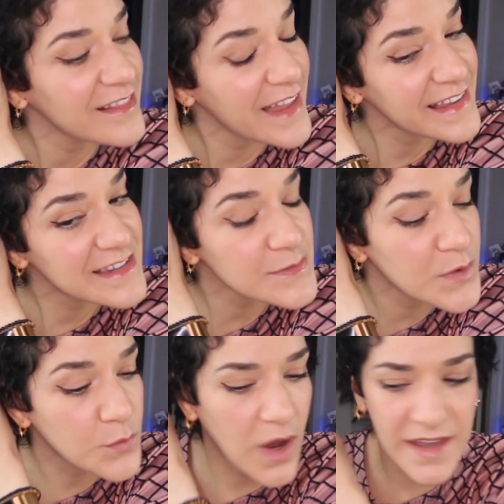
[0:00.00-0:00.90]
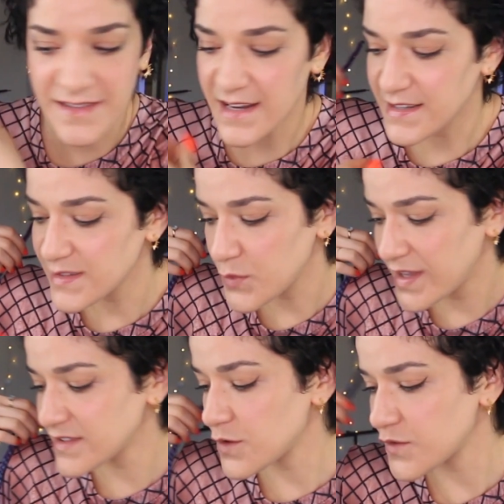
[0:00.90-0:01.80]
Like this one was, and it
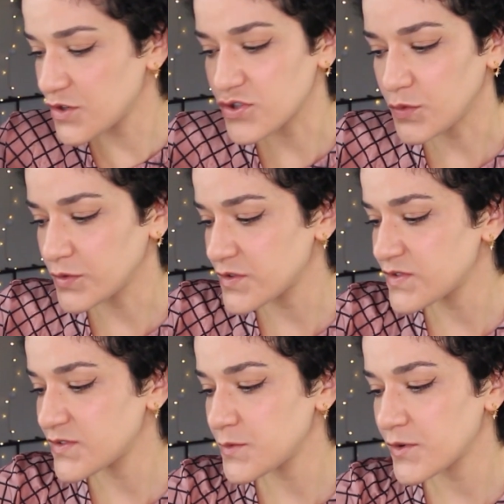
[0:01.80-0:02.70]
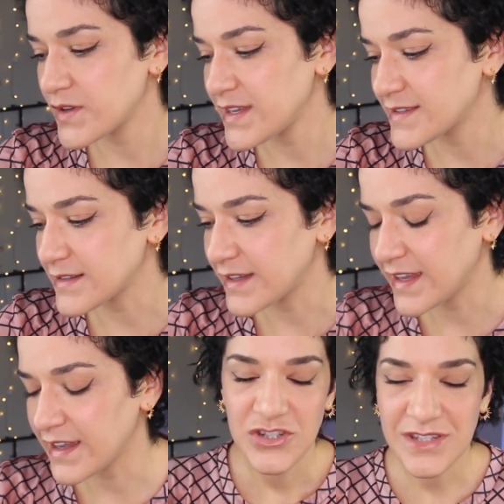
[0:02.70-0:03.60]
swings over your shoulder super
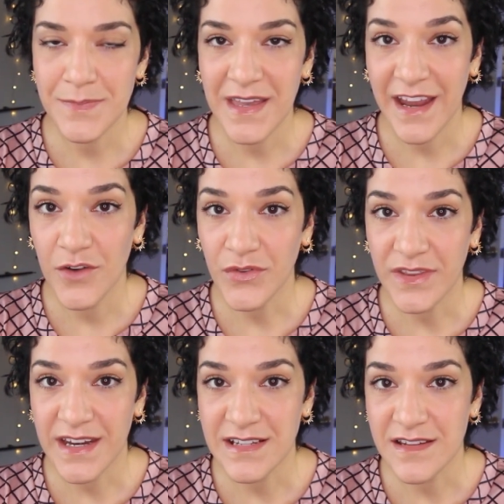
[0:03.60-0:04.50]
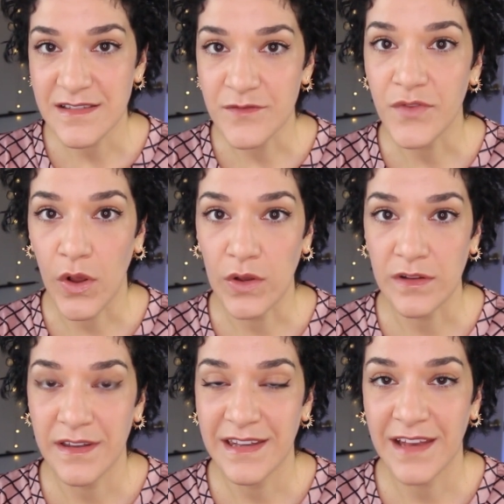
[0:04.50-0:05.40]
easily. Just be careful that it doesn't
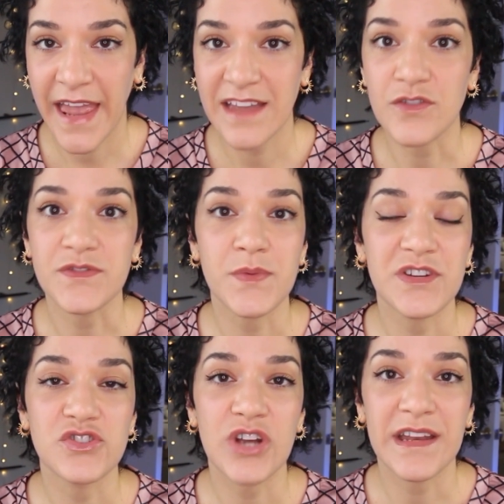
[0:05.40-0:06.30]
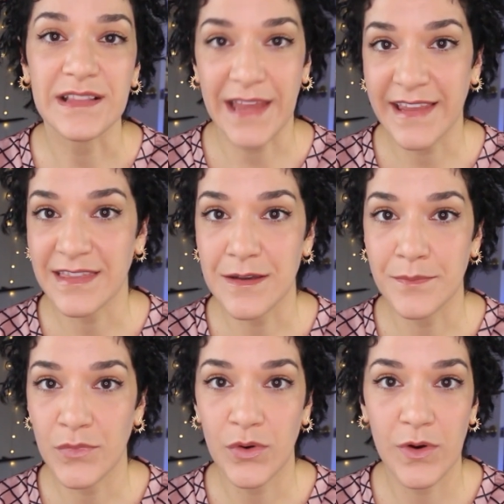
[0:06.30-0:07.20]
fall in candles when you're trying to light
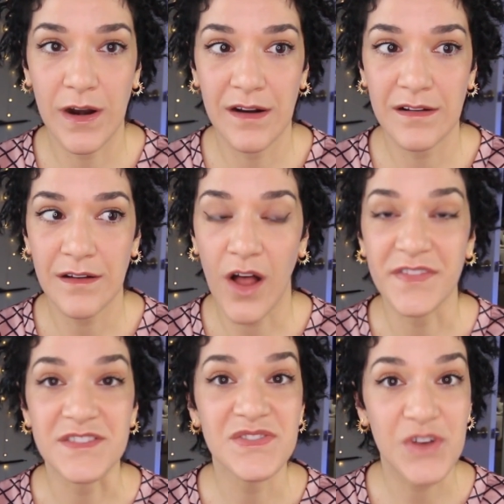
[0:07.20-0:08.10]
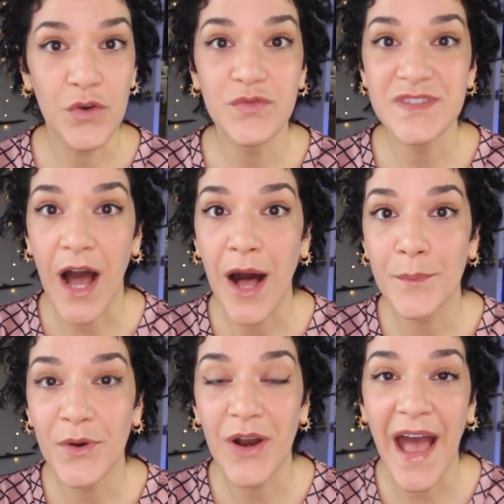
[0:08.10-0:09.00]
them, or on the stove
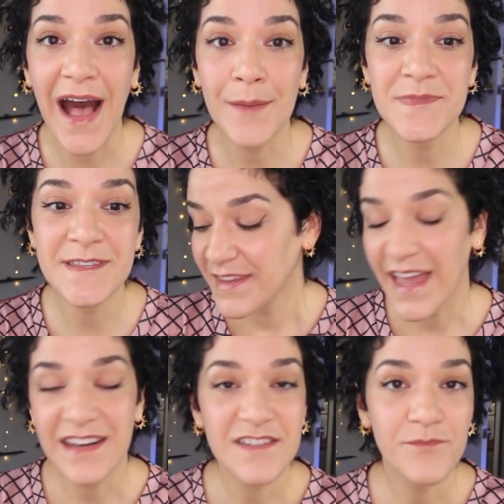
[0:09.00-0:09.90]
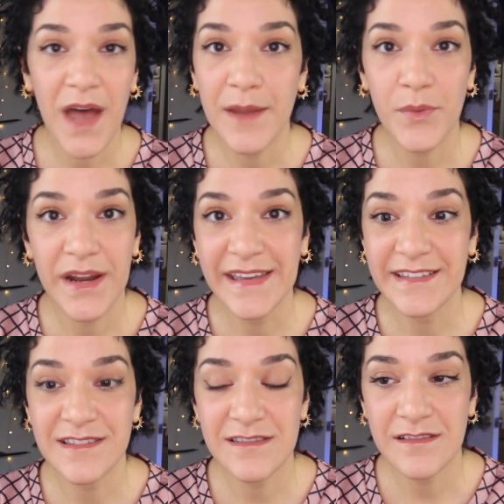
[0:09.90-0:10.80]
top perhaps. The end of my
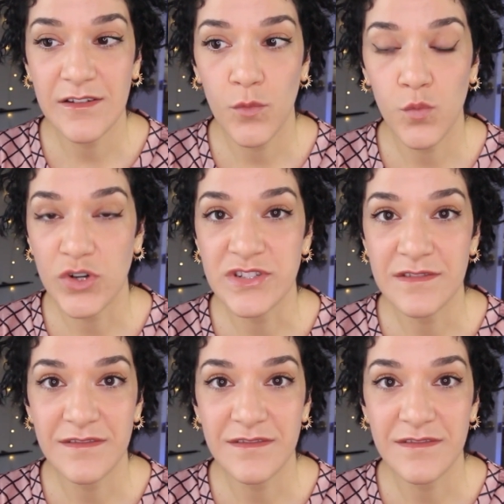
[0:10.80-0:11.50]
braids were